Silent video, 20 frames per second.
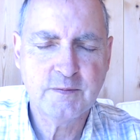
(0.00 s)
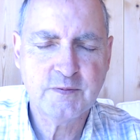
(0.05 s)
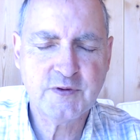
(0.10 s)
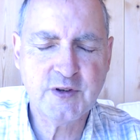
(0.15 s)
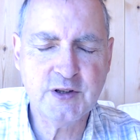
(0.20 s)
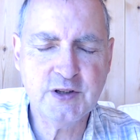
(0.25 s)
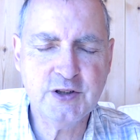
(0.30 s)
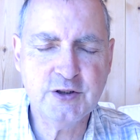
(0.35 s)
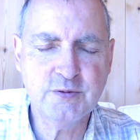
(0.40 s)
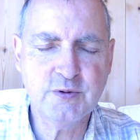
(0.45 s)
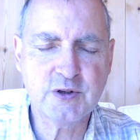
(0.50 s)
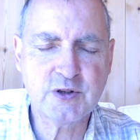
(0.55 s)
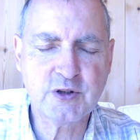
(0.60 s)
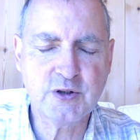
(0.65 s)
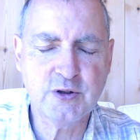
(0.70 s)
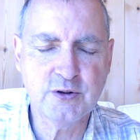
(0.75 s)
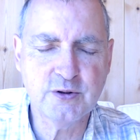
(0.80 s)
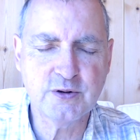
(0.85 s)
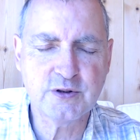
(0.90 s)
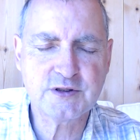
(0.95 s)
that you would
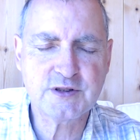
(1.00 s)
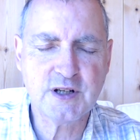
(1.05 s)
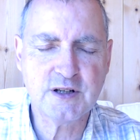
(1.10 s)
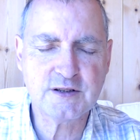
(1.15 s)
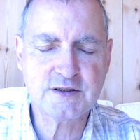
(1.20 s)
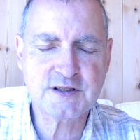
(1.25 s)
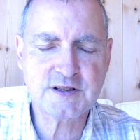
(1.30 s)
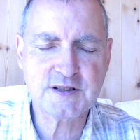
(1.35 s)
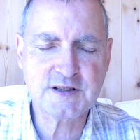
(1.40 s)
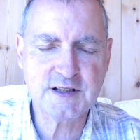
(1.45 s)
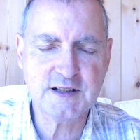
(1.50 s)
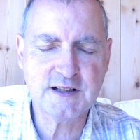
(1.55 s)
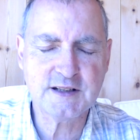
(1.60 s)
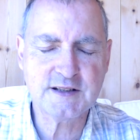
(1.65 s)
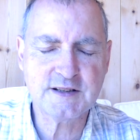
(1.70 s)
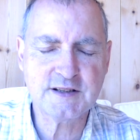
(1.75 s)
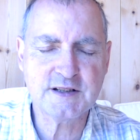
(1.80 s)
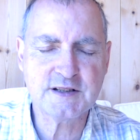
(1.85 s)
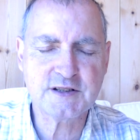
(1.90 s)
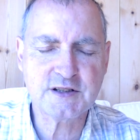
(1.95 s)
cause
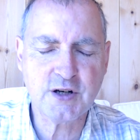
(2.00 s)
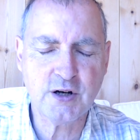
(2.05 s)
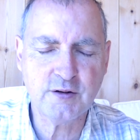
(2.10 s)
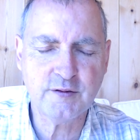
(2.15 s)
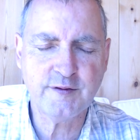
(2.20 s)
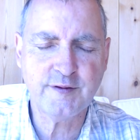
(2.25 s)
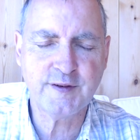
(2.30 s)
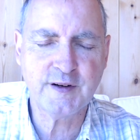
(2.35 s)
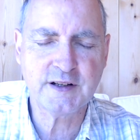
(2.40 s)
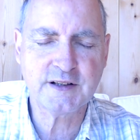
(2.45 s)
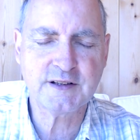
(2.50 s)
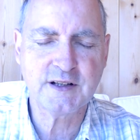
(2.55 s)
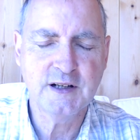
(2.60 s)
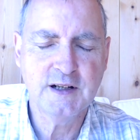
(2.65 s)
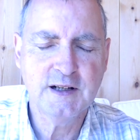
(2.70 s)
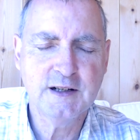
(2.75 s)
hostilities, conflict